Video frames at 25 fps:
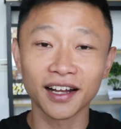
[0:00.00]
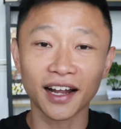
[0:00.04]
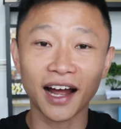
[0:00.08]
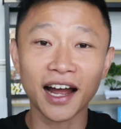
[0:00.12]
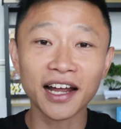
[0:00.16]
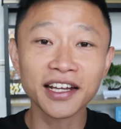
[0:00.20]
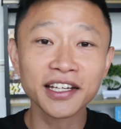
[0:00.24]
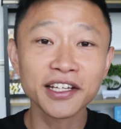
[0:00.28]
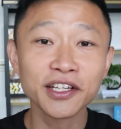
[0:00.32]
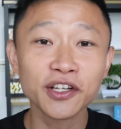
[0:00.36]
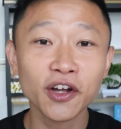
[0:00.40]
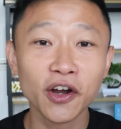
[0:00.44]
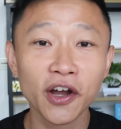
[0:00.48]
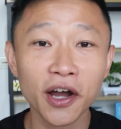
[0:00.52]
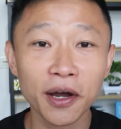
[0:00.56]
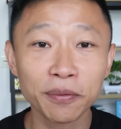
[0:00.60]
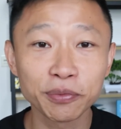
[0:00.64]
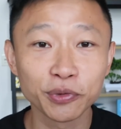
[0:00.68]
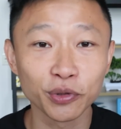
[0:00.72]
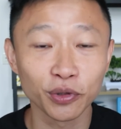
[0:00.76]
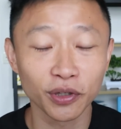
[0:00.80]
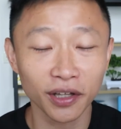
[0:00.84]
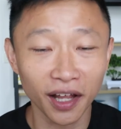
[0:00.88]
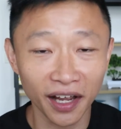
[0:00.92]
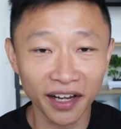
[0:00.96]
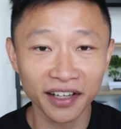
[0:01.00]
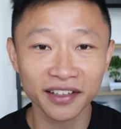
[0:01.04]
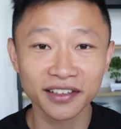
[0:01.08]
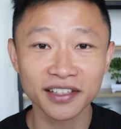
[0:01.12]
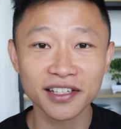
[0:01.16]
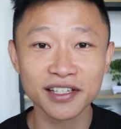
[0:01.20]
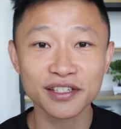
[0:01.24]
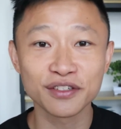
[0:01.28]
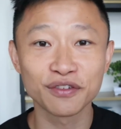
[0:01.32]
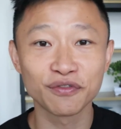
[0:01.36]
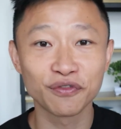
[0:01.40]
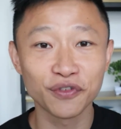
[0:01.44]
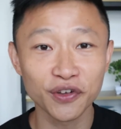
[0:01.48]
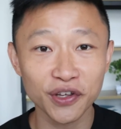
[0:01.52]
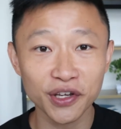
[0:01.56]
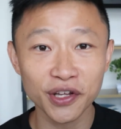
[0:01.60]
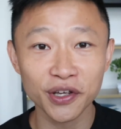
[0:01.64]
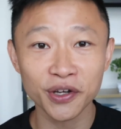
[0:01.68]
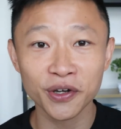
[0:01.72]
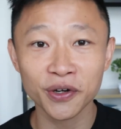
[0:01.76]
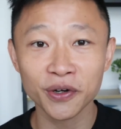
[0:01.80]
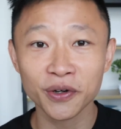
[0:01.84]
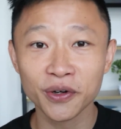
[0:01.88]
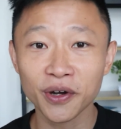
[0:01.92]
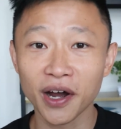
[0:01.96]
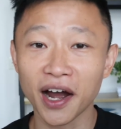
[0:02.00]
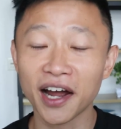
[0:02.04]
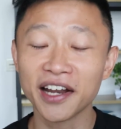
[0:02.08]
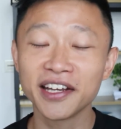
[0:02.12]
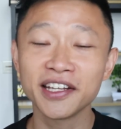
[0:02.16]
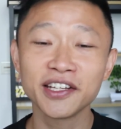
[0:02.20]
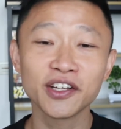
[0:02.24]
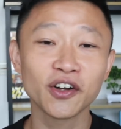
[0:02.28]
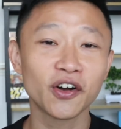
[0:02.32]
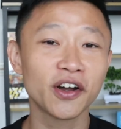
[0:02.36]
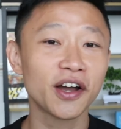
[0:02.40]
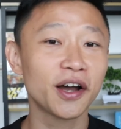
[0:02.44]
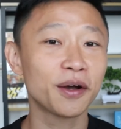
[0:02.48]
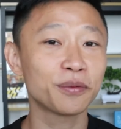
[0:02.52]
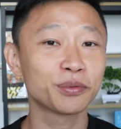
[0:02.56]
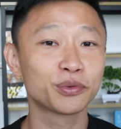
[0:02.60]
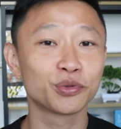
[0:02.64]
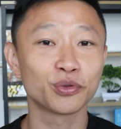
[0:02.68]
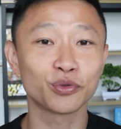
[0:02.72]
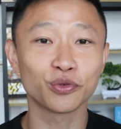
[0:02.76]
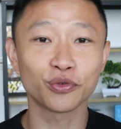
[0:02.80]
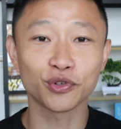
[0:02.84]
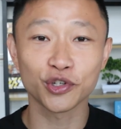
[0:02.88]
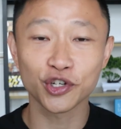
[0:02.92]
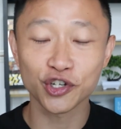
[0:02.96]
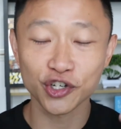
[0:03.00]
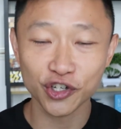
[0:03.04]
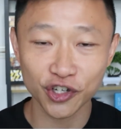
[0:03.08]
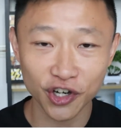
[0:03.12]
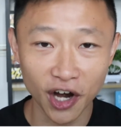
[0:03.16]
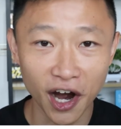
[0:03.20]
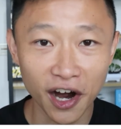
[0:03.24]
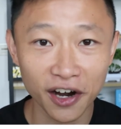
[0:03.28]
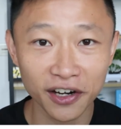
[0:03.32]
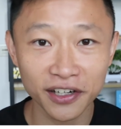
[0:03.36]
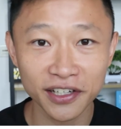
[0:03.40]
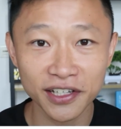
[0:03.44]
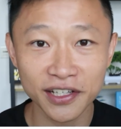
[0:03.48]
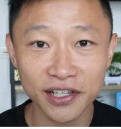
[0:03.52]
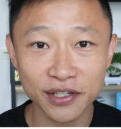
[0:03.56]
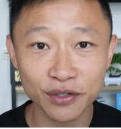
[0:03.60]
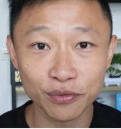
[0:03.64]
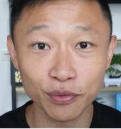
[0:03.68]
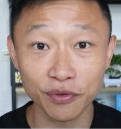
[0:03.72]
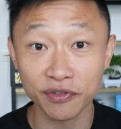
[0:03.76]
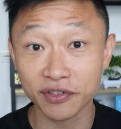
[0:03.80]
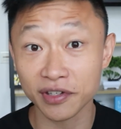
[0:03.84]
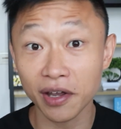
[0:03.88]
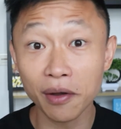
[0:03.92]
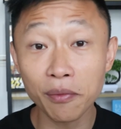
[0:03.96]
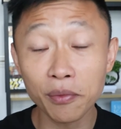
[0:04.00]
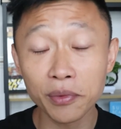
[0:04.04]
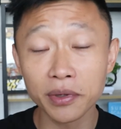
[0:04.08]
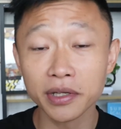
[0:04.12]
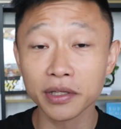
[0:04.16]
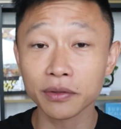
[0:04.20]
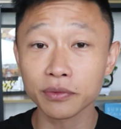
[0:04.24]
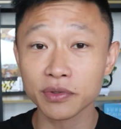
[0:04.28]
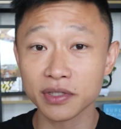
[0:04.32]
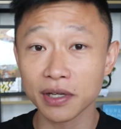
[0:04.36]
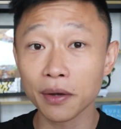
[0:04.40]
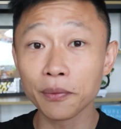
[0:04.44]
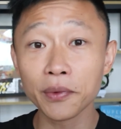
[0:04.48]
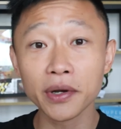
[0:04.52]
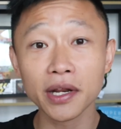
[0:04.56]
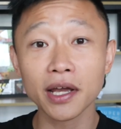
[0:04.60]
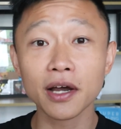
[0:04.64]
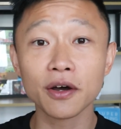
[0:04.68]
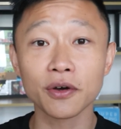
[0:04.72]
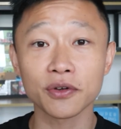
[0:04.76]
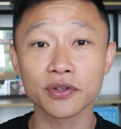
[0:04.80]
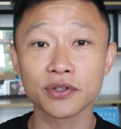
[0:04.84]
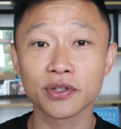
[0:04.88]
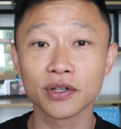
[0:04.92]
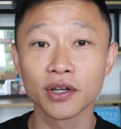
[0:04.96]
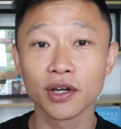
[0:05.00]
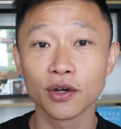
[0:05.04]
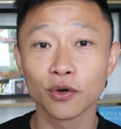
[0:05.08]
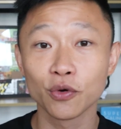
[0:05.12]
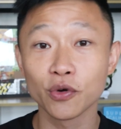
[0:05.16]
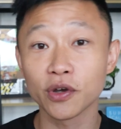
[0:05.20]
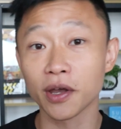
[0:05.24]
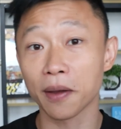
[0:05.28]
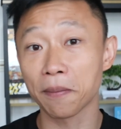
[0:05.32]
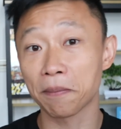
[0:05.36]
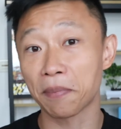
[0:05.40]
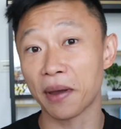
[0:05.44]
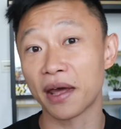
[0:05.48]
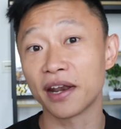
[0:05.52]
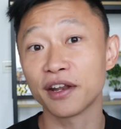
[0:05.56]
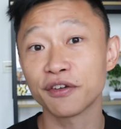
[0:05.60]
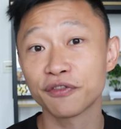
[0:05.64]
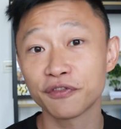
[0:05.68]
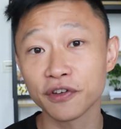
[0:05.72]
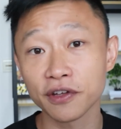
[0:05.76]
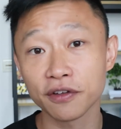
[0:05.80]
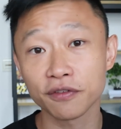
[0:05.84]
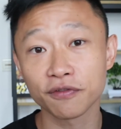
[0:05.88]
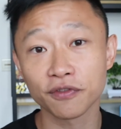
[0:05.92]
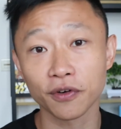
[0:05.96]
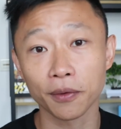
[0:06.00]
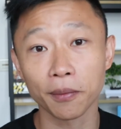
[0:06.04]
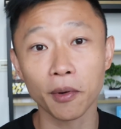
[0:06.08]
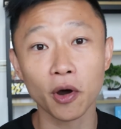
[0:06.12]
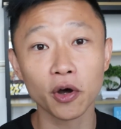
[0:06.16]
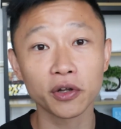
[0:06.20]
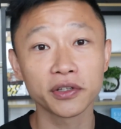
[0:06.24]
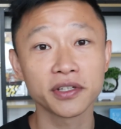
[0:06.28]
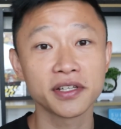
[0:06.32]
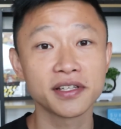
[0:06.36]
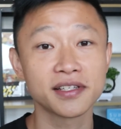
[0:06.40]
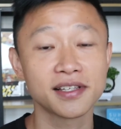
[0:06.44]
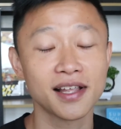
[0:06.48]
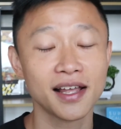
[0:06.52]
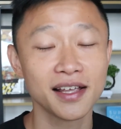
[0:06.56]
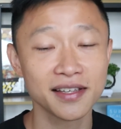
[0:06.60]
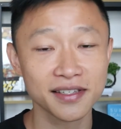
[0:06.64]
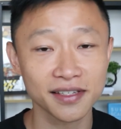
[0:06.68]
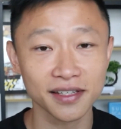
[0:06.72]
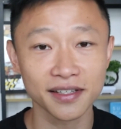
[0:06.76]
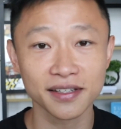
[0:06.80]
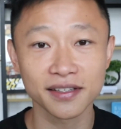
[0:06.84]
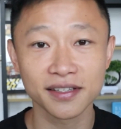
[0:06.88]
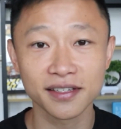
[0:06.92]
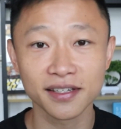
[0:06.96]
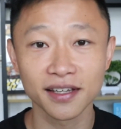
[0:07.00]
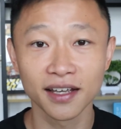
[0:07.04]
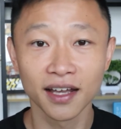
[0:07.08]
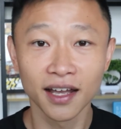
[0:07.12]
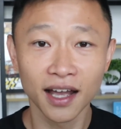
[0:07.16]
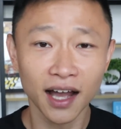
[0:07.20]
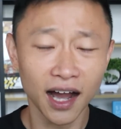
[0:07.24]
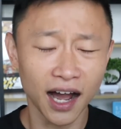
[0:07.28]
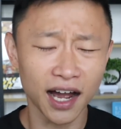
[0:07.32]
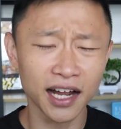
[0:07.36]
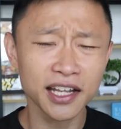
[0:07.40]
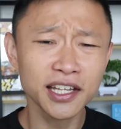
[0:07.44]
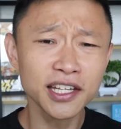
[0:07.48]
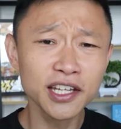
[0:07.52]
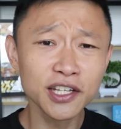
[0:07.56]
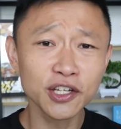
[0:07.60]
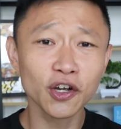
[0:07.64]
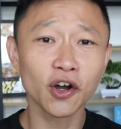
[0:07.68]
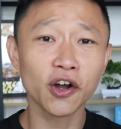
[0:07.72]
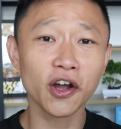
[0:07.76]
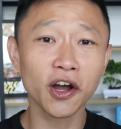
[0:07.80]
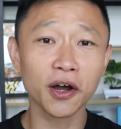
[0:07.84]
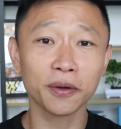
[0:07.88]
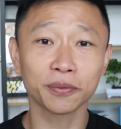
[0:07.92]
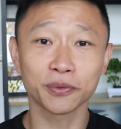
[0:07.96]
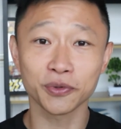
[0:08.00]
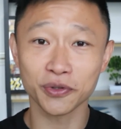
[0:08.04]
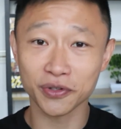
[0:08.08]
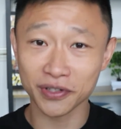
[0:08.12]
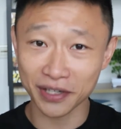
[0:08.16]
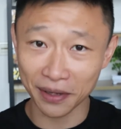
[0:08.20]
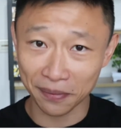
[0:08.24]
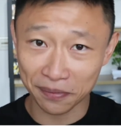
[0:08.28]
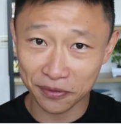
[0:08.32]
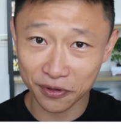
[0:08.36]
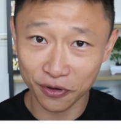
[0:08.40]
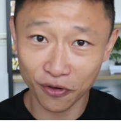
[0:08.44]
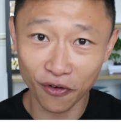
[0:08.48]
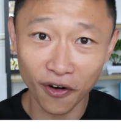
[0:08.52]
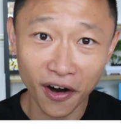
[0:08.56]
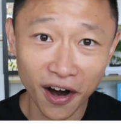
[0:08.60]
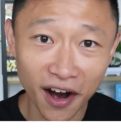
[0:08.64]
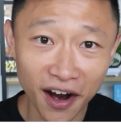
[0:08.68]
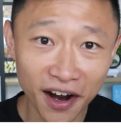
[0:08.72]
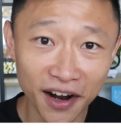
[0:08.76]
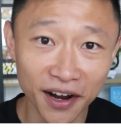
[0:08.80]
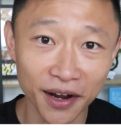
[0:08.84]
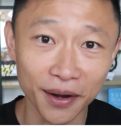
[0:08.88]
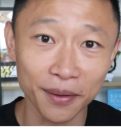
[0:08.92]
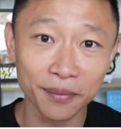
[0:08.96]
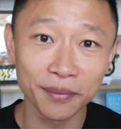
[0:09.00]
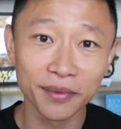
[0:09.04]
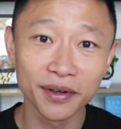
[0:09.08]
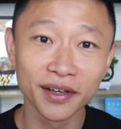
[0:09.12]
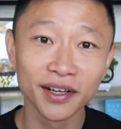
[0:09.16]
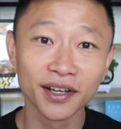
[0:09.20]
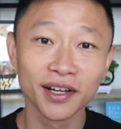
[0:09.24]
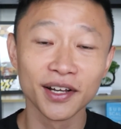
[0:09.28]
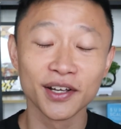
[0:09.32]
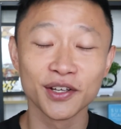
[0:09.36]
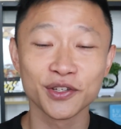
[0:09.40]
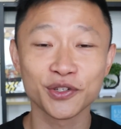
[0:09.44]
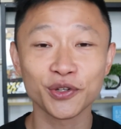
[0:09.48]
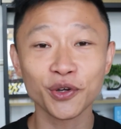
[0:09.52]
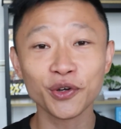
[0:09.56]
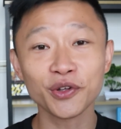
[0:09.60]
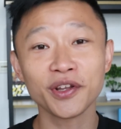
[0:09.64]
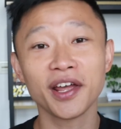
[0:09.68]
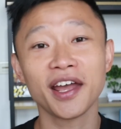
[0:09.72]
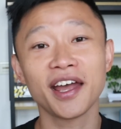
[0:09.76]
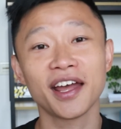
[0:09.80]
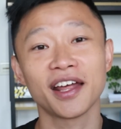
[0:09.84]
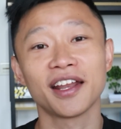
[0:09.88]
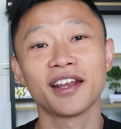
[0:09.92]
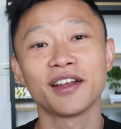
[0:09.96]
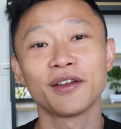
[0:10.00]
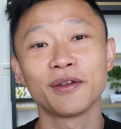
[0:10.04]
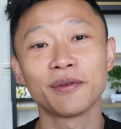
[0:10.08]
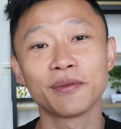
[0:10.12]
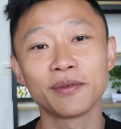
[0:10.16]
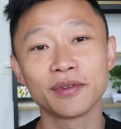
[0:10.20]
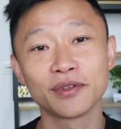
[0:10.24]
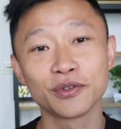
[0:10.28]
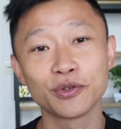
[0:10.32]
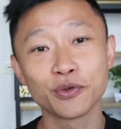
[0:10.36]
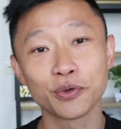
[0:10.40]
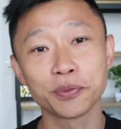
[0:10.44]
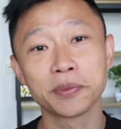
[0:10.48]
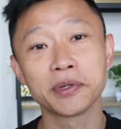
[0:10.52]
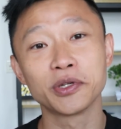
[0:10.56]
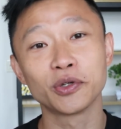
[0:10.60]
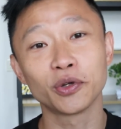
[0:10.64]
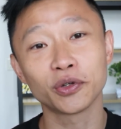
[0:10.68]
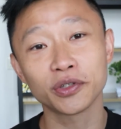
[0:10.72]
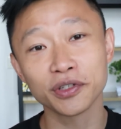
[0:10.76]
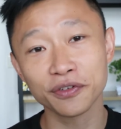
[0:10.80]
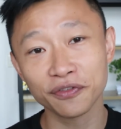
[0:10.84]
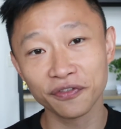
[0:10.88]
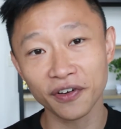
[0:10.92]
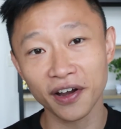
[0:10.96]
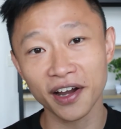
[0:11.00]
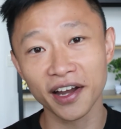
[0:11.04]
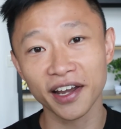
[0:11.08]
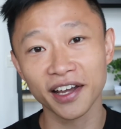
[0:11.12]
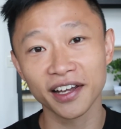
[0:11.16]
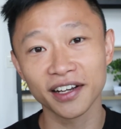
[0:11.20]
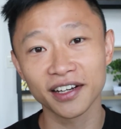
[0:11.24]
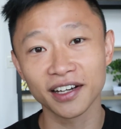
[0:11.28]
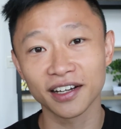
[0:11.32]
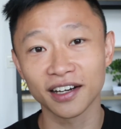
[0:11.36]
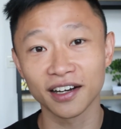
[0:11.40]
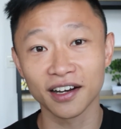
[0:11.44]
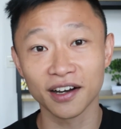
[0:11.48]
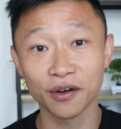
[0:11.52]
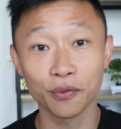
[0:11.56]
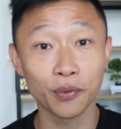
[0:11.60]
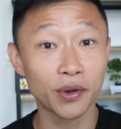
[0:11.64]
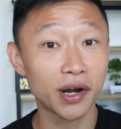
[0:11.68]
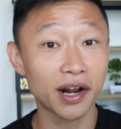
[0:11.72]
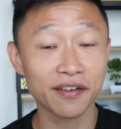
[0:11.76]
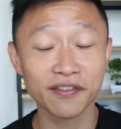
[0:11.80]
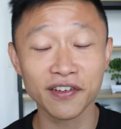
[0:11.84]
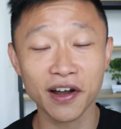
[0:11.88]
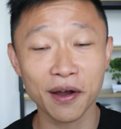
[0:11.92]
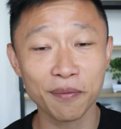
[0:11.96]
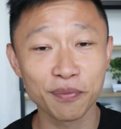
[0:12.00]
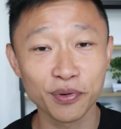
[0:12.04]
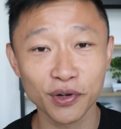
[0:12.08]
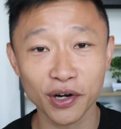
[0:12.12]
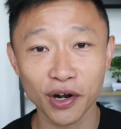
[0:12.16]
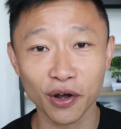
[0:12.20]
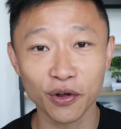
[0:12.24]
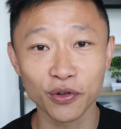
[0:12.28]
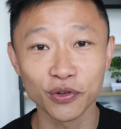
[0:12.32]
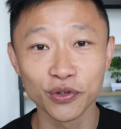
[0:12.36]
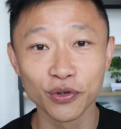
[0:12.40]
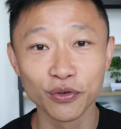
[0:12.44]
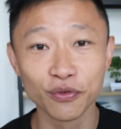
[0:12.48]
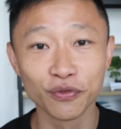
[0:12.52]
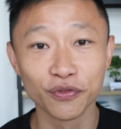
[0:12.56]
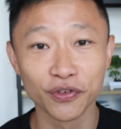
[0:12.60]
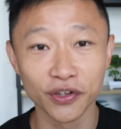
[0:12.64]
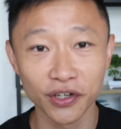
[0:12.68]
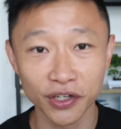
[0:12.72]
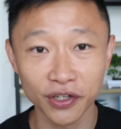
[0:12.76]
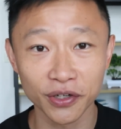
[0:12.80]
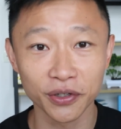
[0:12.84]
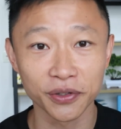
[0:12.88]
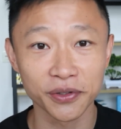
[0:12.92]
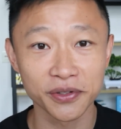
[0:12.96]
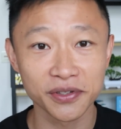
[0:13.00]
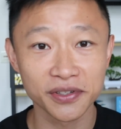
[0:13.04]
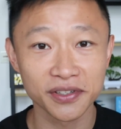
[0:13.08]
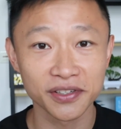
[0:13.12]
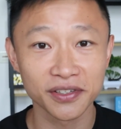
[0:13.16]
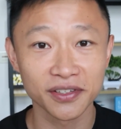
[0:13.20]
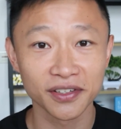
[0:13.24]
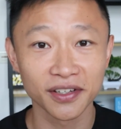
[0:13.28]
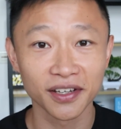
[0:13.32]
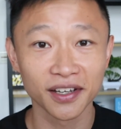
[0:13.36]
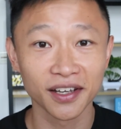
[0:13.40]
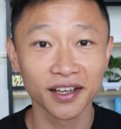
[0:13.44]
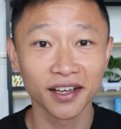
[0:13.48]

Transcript: I need your help to like this video. I need your help to share this with someone else who can benefit from all these lessons. I need your help to subscribe so that you'll be notified whenever I put out new videos.